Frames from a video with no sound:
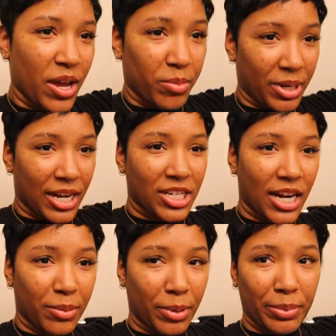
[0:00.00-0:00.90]
But I
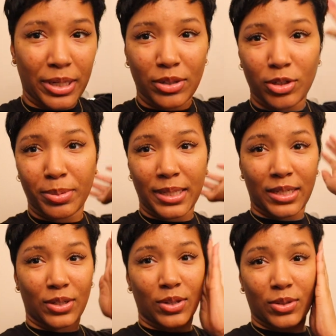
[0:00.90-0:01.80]
try to bump it a little
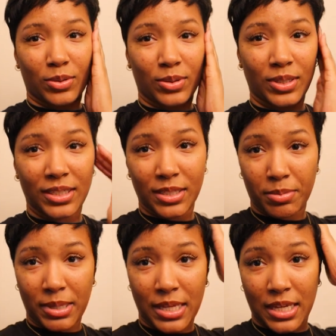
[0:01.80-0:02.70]
bit, you know, to
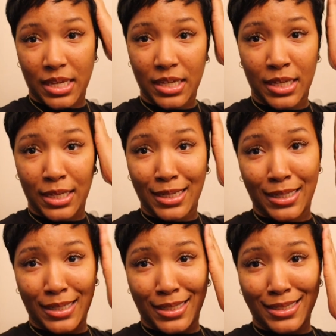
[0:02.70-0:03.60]
be,
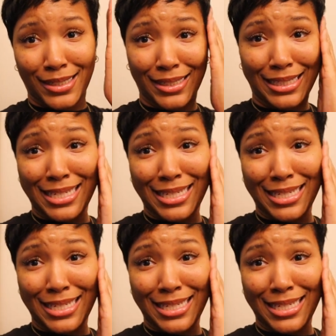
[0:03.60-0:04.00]
to look